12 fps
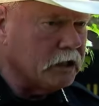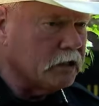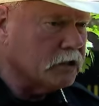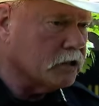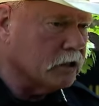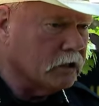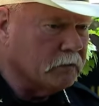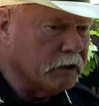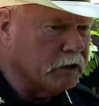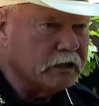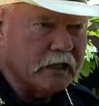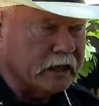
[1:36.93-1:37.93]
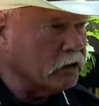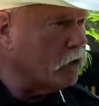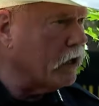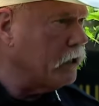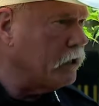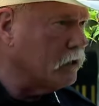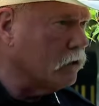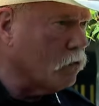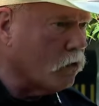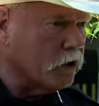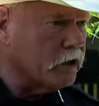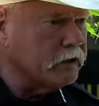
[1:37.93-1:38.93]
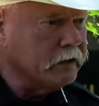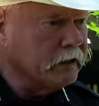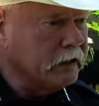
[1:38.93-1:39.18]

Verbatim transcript: He has uh, been decorated and awarded,